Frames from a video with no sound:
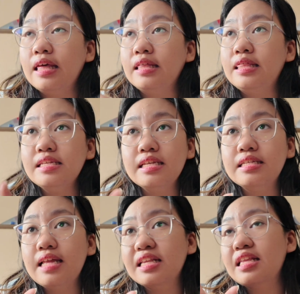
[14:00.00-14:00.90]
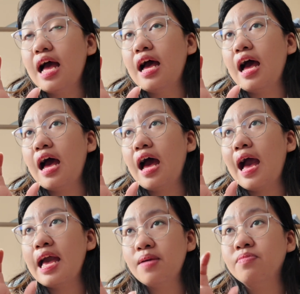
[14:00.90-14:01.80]
this is that
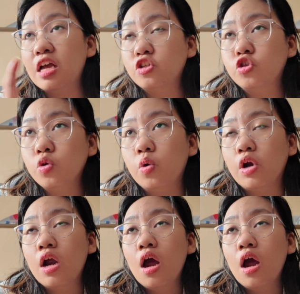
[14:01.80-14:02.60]
I am not sure.